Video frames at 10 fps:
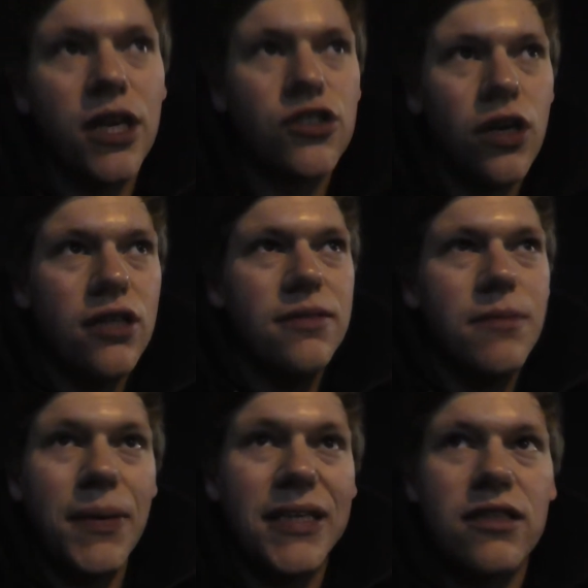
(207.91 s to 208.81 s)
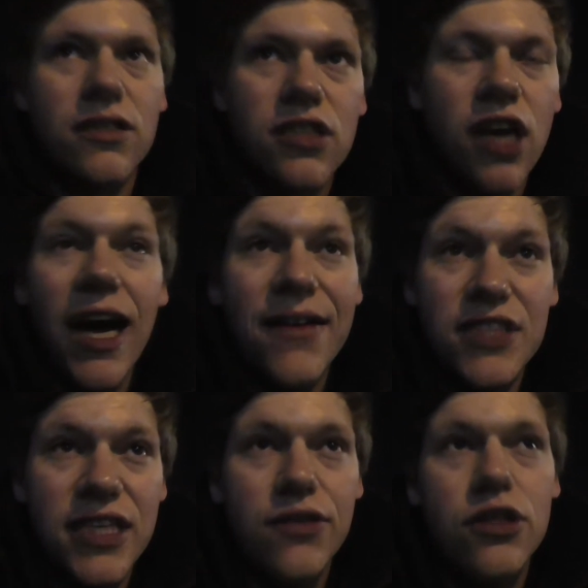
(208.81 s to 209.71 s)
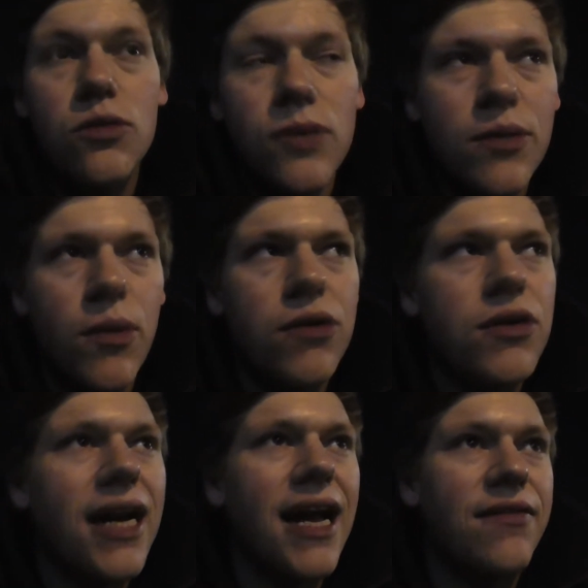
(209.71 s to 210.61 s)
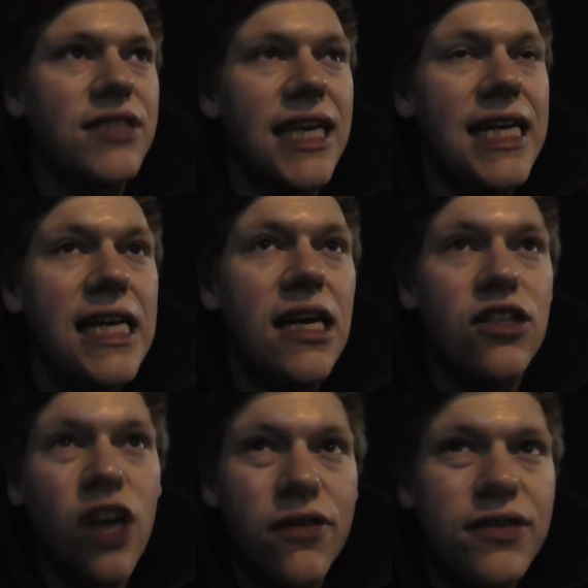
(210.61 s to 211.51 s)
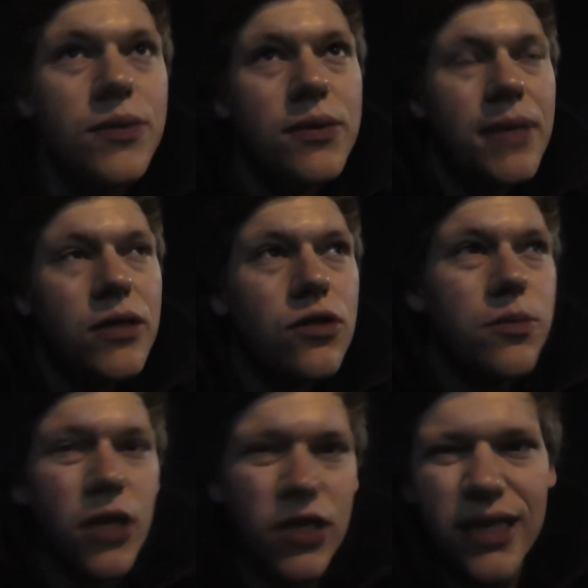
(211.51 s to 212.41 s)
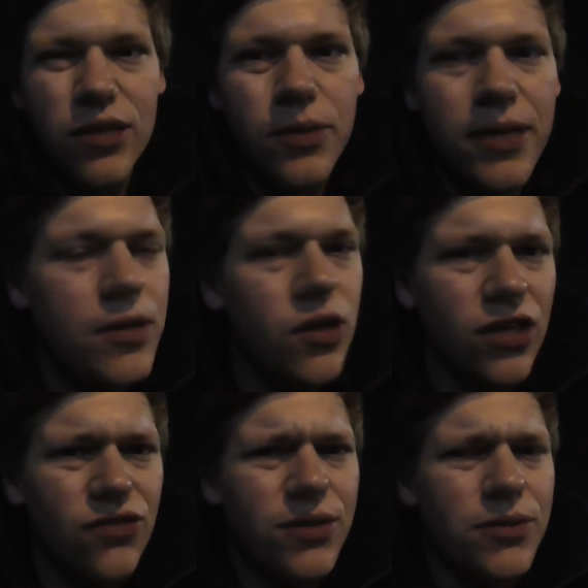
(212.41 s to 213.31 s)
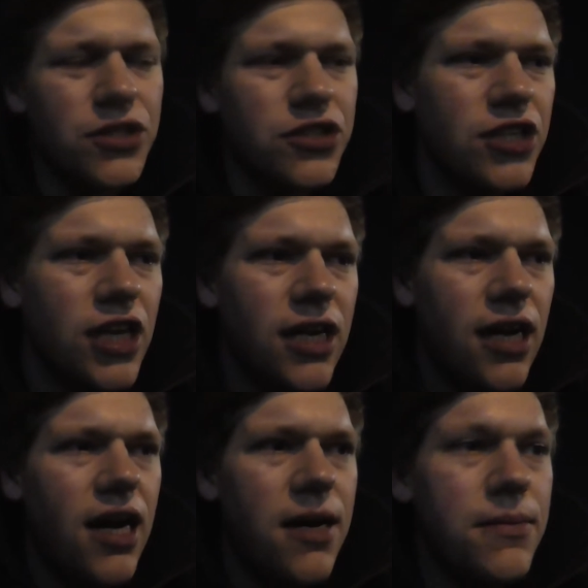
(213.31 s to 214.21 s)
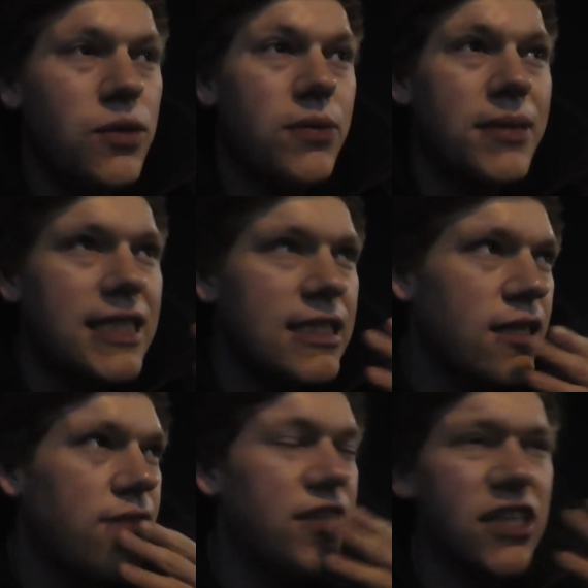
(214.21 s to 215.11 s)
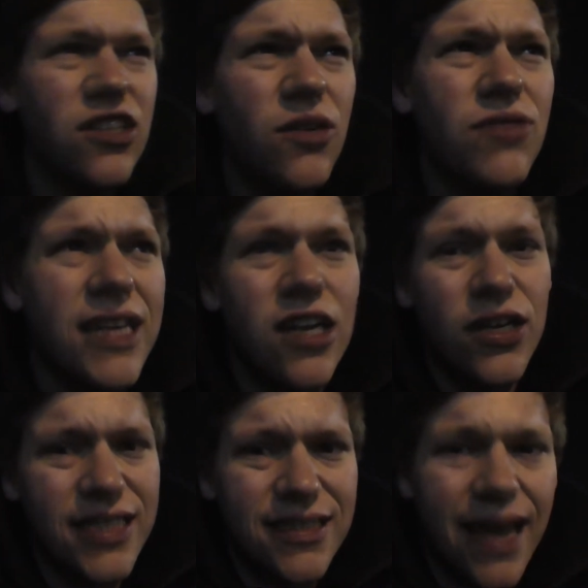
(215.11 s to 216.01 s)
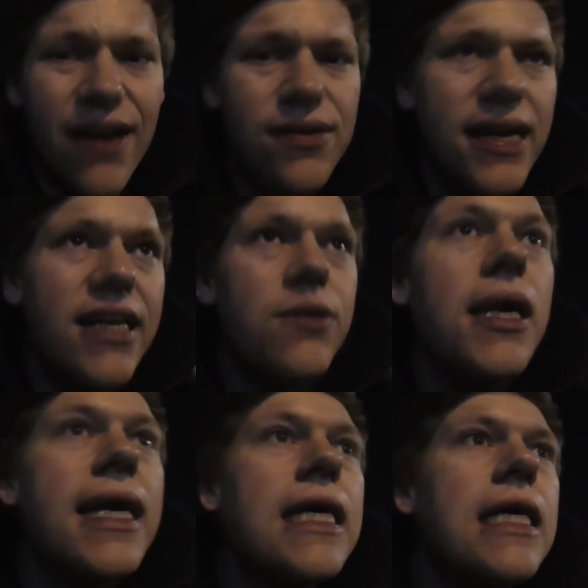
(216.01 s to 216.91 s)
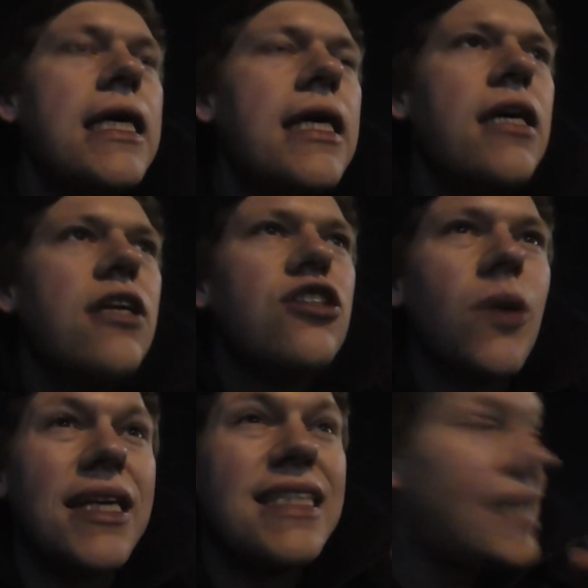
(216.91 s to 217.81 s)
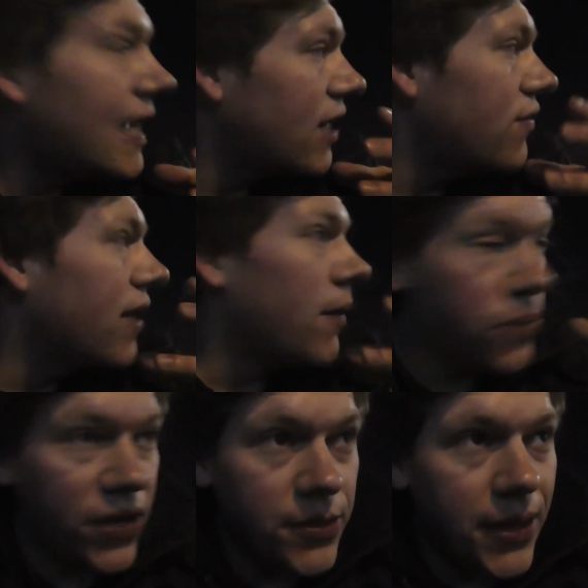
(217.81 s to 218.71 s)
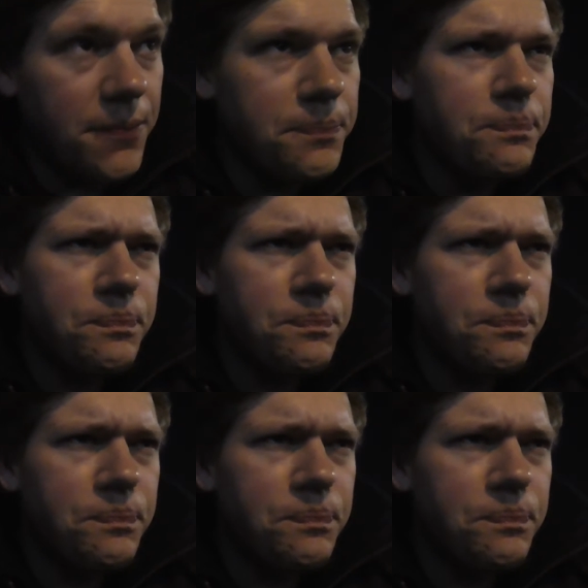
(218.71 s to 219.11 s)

I try my best not to. I have cereal with milk and I have tea and coffee with milk, but like a little bit of milk. I don't drink much milk in my teas and coffees, and I don't really like dairy anyway, so I can steer clear of that pretty well.